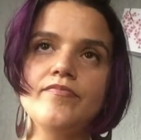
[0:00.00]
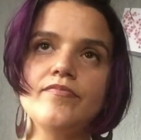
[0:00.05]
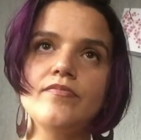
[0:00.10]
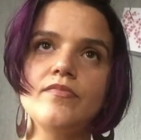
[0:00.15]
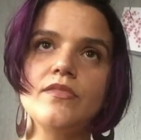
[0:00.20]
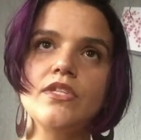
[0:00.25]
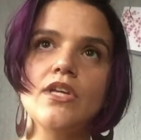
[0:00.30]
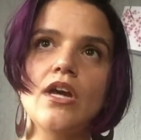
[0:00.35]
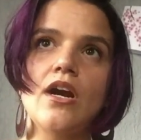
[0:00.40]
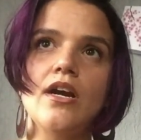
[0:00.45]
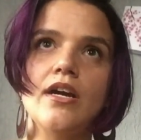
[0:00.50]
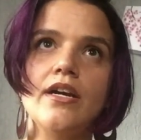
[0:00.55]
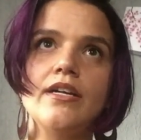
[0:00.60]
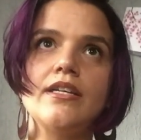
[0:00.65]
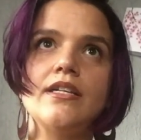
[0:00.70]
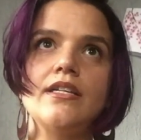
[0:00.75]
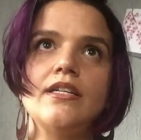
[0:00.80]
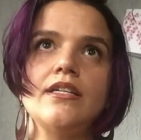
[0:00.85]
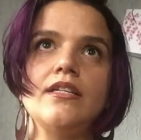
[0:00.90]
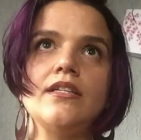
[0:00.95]

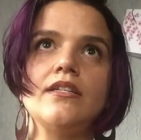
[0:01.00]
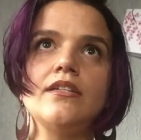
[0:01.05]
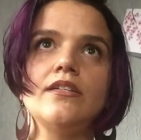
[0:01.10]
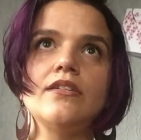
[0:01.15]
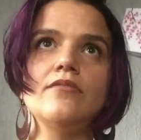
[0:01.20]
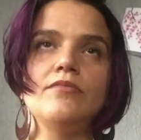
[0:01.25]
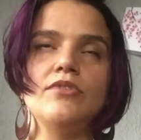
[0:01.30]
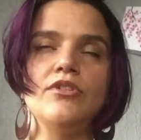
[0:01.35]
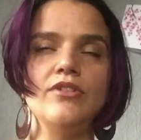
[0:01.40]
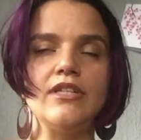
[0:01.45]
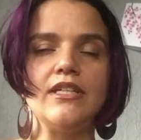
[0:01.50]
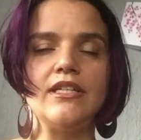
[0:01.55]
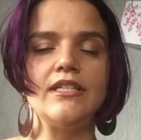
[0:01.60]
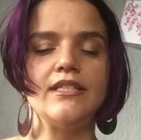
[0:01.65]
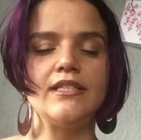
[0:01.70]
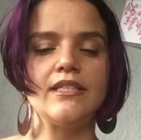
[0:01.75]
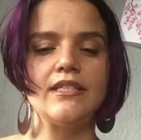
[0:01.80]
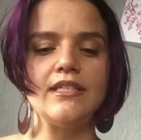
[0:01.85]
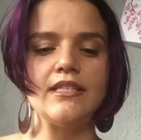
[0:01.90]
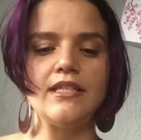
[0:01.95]
targeting
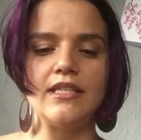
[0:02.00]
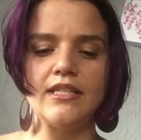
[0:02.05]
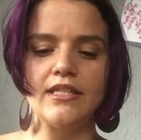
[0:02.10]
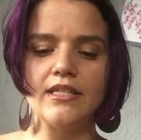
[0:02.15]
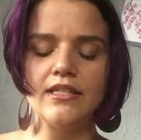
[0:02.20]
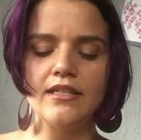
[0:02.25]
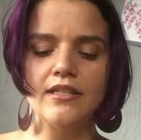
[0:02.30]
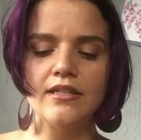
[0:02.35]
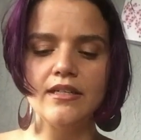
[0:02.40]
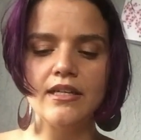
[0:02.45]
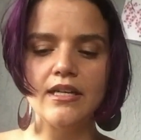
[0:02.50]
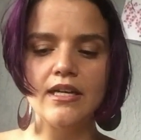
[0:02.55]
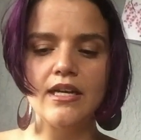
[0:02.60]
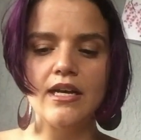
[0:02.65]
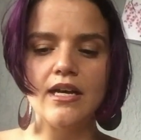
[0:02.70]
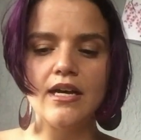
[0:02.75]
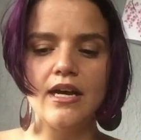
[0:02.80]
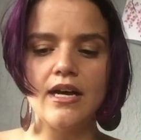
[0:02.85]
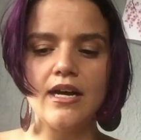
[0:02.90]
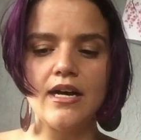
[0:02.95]
communities in need.
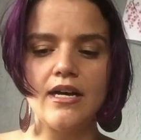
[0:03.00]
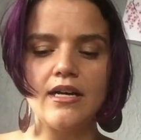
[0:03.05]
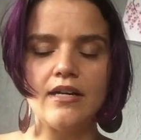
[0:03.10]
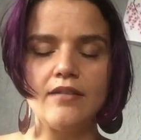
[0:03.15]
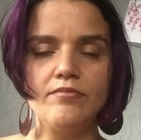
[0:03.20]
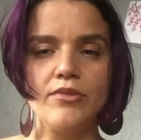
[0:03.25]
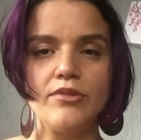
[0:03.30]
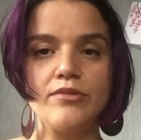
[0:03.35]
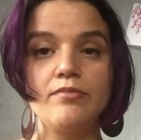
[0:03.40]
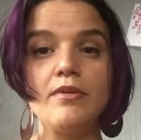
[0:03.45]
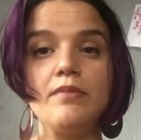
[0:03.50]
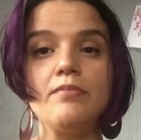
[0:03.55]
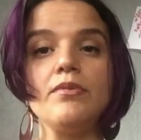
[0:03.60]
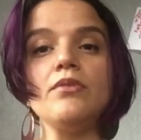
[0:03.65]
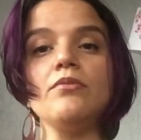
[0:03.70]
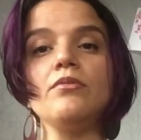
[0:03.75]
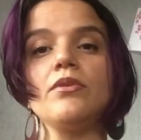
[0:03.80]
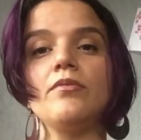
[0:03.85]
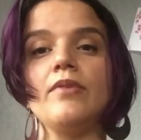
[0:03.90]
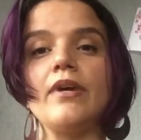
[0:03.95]
Most
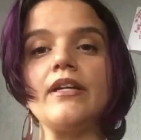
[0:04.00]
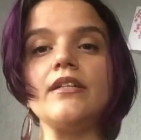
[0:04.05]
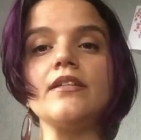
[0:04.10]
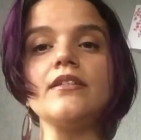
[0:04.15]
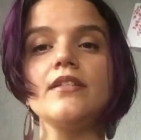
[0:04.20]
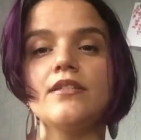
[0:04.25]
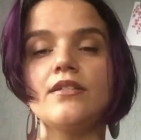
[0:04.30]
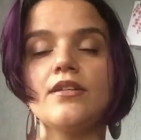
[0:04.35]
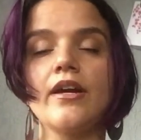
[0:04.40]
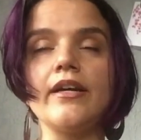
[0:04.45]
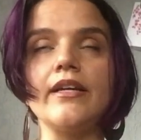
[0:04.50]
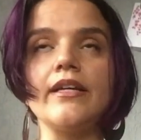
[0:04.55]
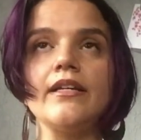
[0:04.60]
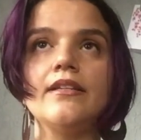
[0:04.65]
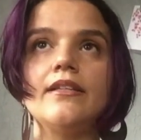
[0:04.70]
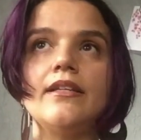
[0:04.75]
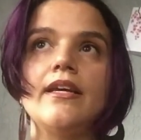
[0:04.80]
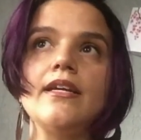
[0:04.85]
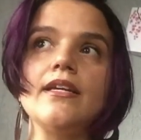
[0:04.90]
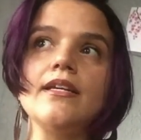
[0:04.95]
people were wanting to target
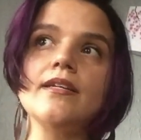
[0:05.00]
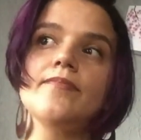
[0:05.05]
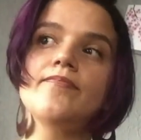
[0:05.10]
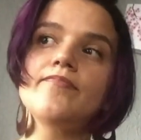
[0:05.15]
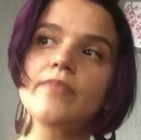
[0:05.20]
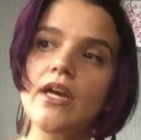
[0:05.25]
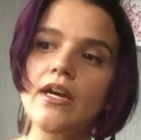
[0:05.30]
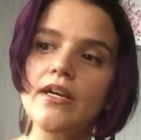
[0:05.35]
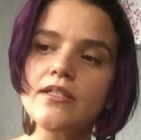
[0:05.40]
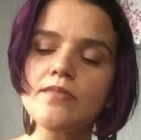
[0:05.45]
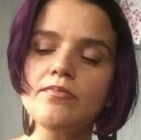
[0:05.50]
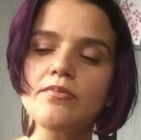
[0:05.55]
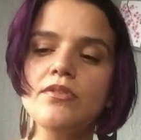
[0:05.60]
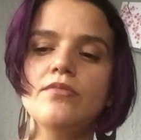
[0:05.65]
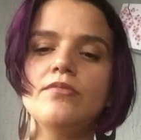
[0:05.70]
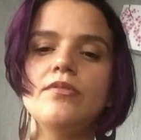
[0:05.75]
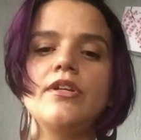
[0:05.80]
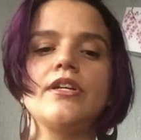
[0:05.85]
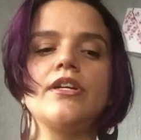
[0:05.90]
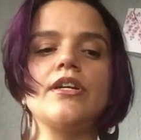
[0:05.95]
like hospital
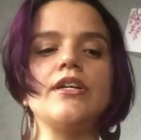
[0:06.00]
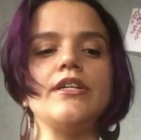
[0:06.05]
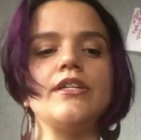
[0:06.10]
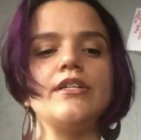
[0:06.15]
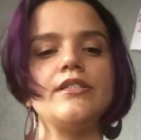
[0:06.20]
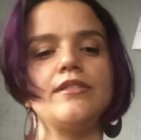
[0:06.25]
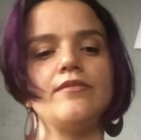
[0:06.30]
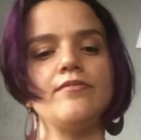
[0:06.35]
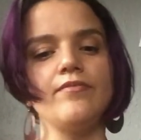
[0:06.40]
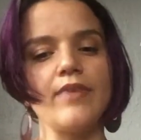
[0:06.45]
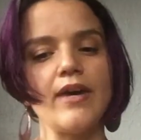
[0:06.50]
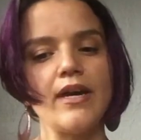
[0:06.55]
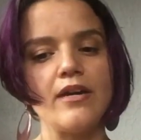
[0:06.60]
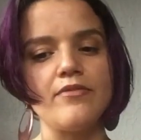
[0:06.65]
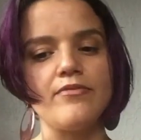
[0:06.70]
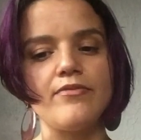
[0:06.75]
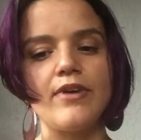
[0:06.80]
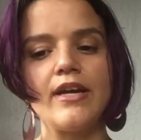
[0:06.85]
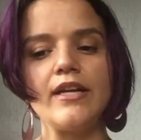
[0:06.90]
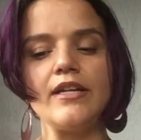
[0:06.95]
workers and
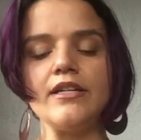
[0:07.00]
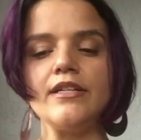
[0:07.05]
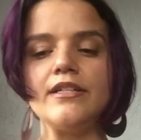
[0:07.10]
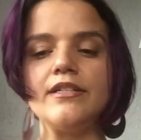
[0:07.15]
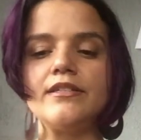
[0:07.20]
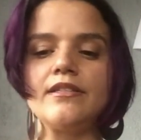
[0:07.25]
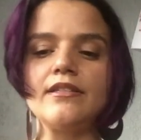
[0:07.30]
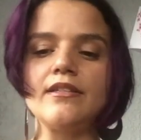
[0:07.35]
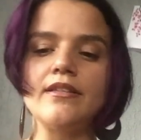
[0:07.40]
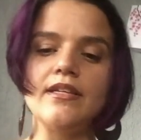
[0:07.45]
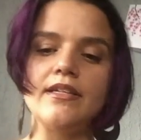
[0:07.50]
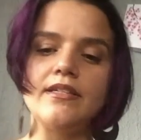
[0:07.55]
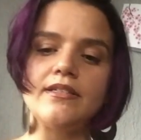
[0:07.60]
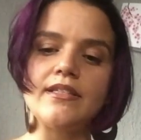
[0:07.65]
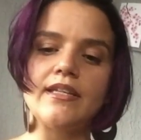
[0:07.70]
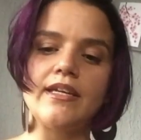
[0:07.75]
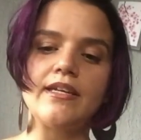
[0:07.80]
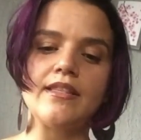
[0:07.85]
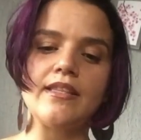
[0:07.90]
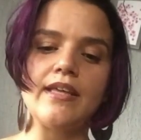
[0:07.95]
firefighters and things
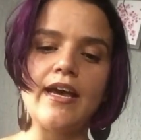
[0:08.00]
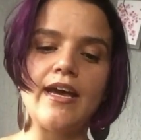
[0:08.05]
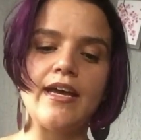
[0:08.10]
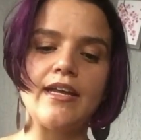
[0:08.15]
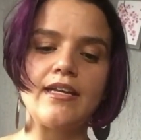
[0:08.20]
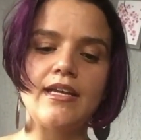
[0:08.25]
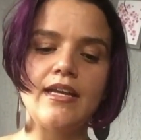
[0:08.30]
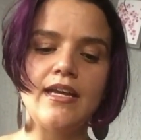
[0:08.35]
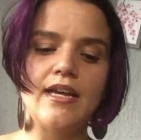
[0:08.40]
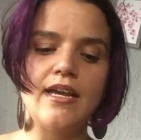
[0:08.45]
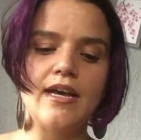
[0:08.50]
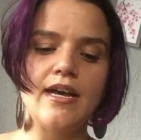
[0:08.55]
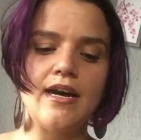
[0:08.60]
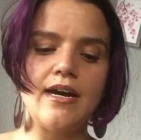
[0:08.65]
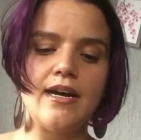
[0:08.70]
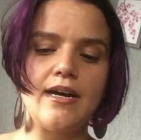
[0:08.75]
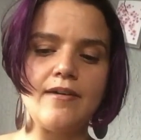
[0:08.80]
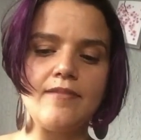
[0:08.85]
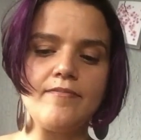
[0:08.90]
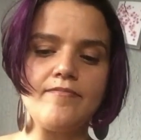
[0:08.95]
like that.
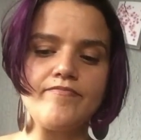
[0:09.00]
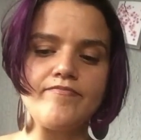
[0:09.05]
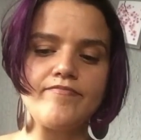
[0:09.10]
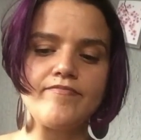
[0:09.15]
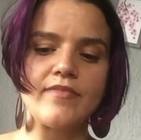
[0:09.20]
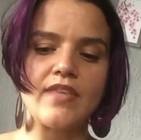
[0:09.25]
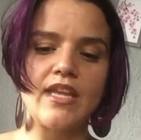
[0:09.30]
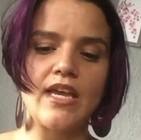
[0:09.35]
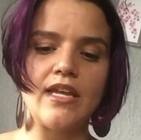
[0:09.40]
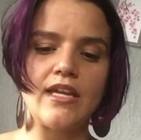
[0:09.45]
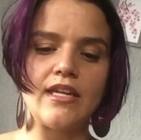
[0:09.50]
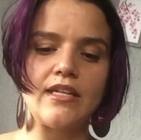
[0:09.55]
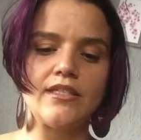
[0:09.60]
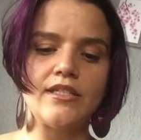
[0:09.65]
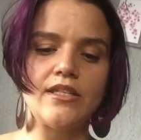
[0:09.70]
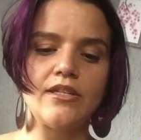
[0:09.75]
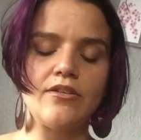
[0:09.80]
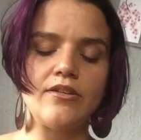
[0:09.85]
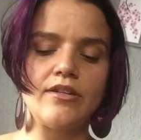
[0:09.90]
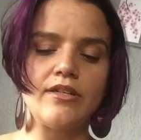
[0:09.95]
And
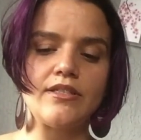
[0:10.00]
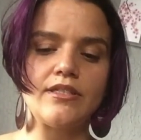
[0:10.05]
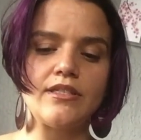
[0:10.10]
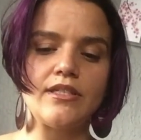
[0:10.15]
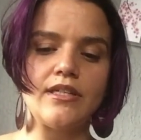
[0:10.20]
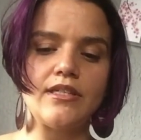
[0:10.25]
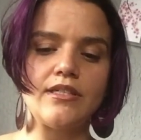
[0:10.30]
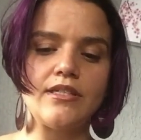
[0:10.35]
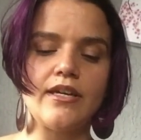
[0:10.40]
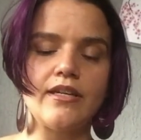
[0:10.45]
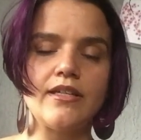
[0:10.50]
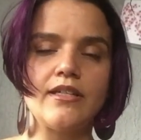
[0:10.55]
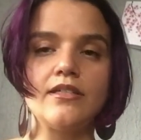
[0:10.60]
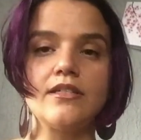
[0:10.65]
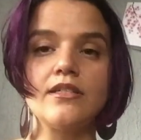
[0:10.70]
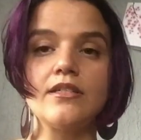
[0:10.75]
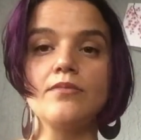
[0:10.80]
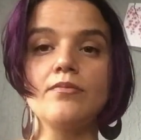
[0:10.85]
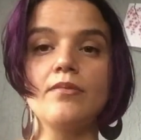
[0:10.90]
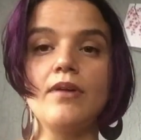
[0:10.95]
so I started talking
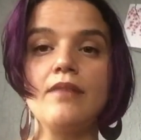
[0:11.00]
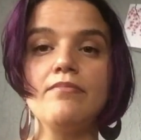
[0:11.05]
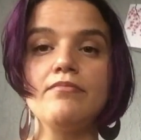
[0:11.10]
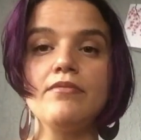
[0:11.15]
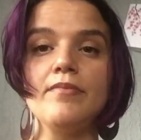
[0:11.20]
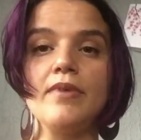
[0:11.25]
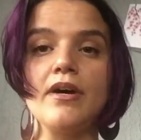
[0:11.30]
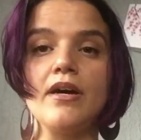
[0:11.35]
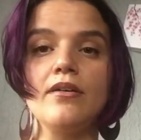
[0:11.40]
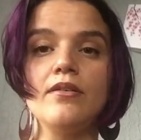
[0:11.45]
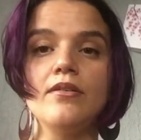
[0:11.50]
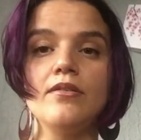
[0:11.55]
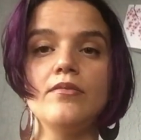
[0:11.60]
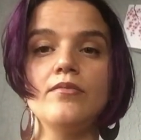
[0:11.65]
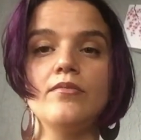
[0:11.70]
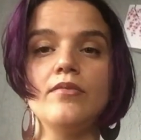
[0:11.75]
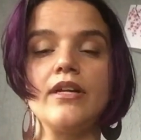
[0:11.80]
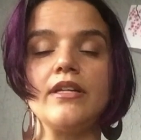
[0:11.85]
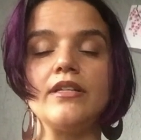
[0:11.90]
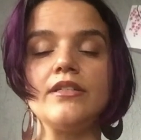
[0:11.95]
to SWAP about
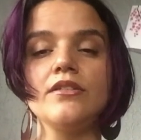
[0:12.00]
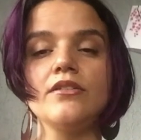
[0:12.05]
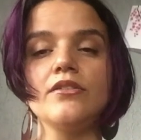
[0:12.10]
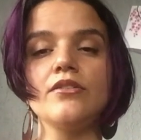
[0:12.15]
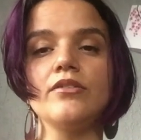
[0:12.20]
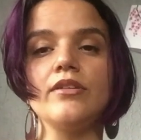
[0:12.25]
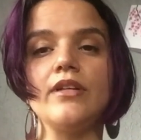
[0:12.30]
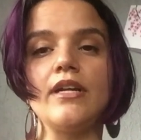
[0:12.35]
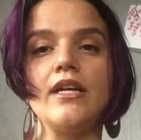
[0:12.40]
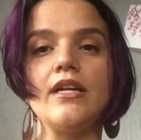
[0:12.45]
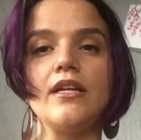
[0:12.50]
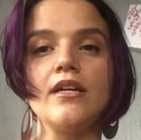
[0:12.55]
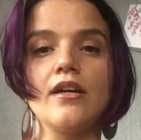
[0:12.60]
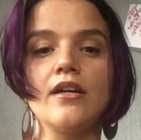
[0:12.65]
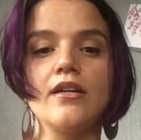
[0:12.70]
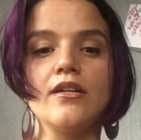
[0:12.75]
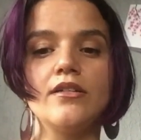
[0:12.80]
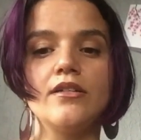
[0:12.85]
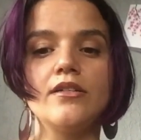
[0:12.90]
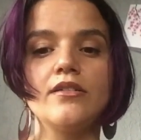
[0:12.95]
wanting to create
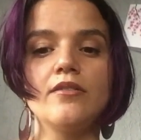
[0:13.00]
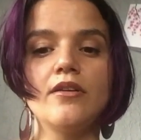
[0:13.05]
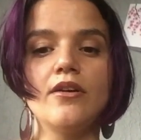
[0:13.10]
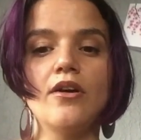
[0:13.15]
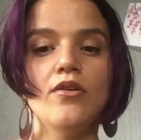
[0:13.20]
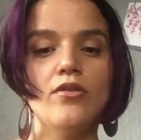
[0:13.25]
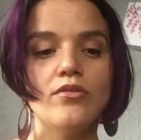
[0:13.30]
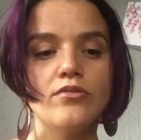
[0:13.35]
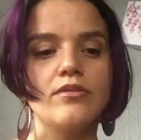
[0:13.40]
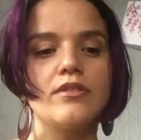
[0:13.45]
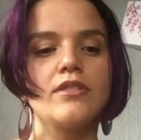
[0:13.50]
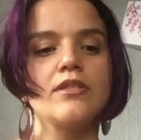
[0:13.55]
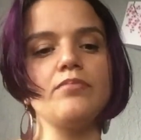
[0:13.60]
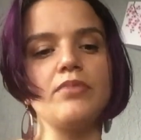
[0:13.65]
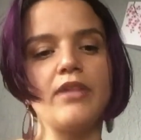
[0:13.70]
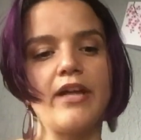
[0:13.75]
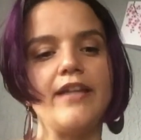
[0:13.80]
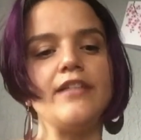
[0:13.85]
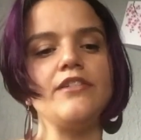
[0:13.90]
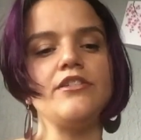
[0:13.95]
our own
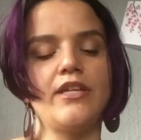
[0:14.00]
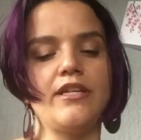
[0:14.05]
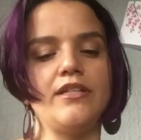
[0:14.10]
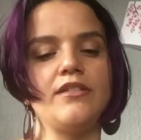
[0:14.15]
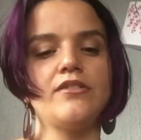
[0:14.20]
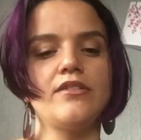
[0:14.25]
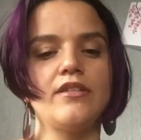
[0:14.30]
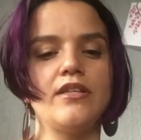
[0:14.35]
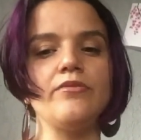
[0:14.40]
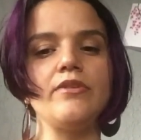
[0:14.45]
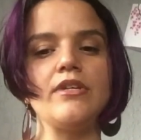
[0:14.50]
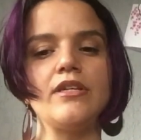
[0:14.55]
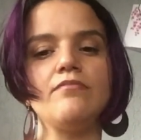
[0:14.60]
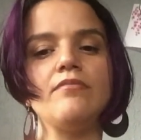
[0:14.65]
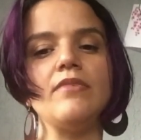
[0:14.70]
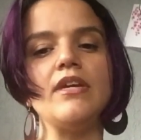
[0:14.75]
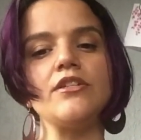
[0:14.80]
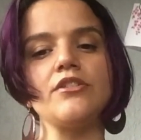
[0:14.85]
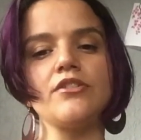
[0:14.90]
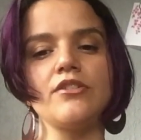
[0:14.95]
supply chain so that we can
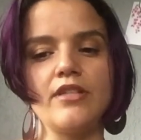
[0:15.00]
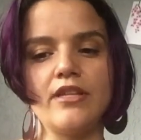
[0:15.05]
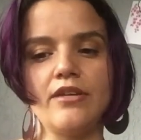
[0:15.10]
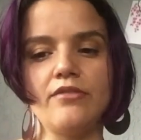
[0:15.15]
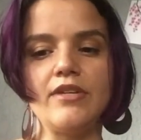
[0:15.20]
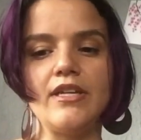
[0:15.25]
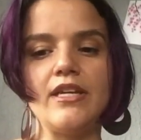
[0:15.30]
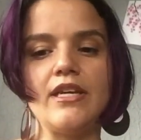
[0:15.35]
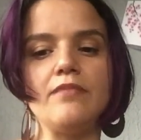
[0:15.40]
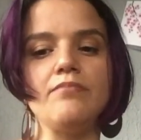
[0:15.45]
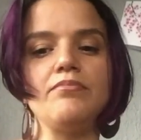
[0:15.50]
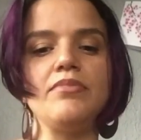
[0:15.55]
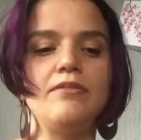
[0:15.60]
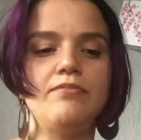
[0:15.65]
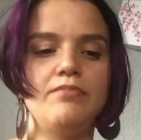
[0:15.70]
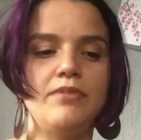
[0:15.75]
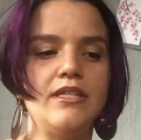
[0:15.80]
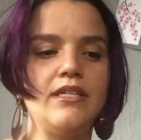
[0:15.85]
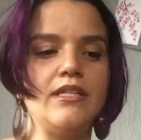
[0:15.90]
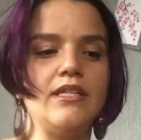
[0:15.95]
make sure that we get
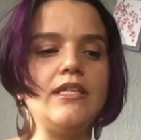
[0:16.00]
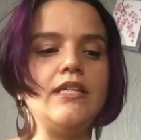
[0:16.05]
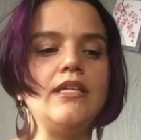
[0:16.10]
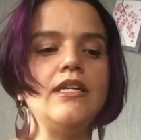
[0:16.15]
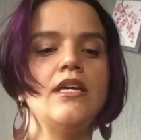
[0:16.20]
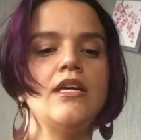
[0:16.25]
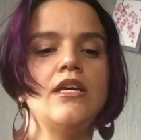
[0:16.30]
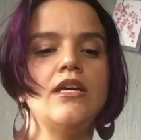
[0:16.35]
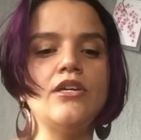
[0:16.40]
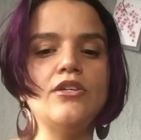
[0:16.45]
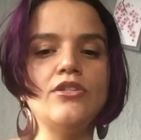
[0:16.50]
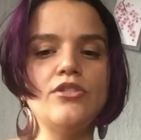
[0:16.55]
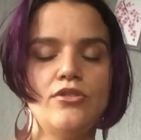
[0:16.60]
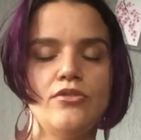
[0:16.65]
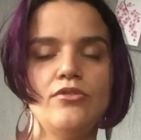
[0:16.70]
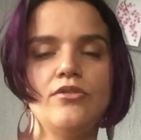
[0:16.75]
PPE to